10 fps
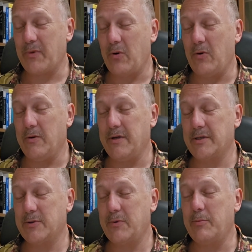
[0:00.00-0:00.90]
All
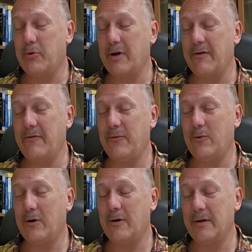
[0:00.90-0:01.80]
this we pray
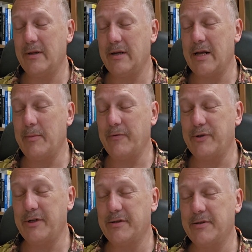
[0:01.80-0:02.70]
for in the name of
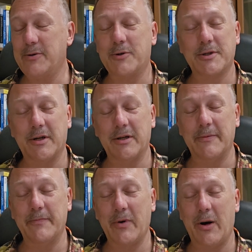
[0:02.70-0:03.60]
Jesus, your Son.
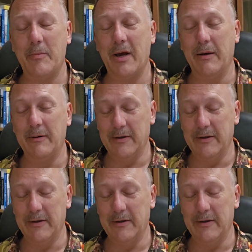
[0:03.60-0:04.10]
Amen.